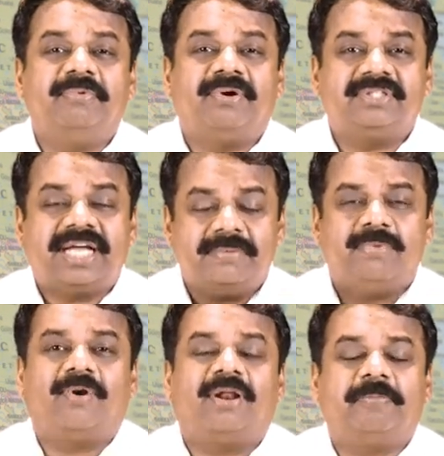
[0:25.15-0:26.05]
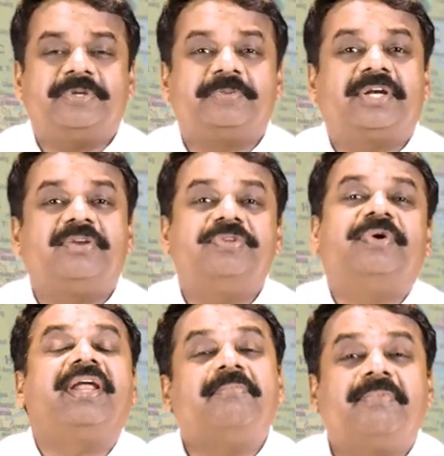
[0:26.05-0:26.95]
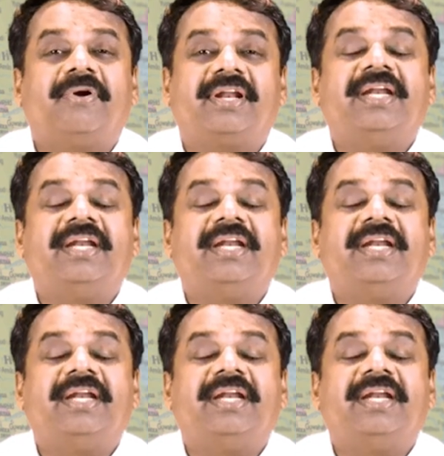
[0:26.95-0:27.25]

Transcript: because that broader perspective is very important